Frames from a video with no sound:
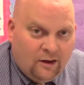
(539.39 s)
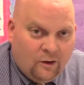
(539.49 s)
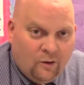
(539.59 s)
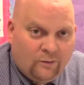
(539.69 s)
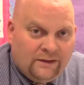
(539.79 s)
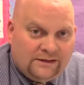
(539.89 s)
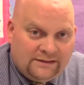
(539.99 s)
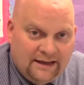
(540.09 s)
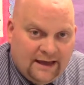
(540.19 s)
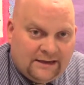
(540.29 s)
on
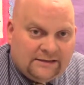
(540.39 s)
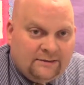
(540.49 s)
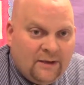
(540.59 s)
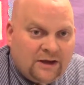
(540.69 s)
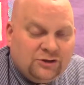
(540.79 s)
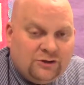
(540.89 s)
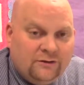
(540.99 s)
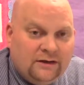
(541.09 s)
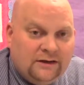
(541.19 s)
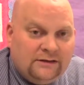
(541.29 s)
this test and making
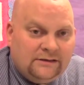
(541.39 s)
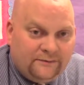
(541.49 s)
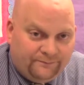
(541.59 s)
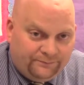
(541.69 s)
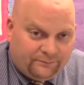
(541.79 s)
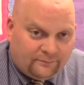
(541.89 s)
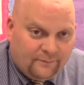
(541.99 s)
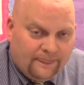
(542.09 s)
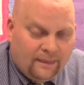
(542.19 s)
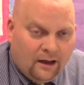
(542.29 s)
sure that it is
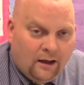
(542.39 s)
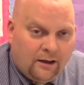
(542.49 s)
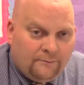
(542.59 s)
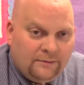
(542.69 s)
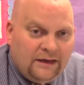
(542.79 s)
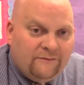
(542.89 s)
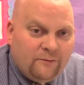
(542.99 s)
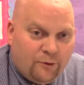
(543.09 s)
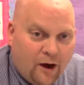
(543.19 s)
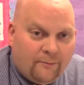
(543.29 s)

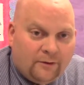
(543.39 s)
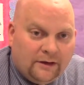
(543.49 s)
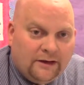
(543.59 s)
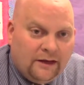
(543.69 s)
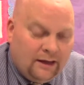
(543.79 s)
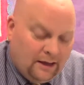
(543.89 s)
given properly